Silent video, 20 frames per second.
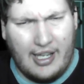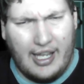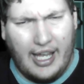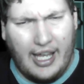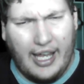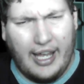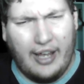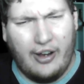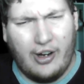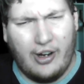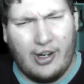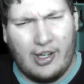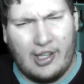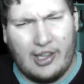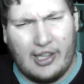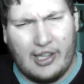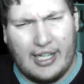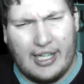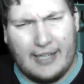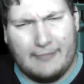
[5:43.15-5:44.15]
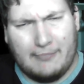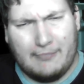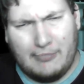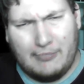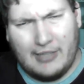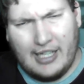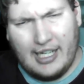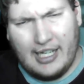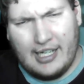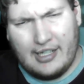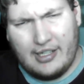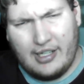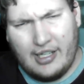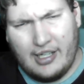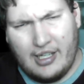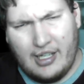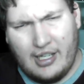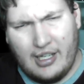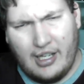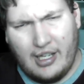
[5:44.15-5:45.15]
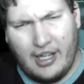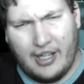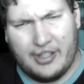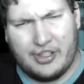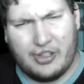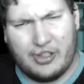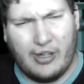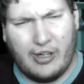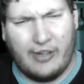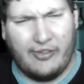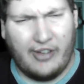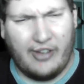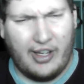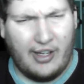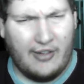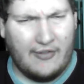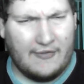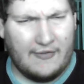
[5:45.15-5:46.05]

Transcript: hair light black and scruffy.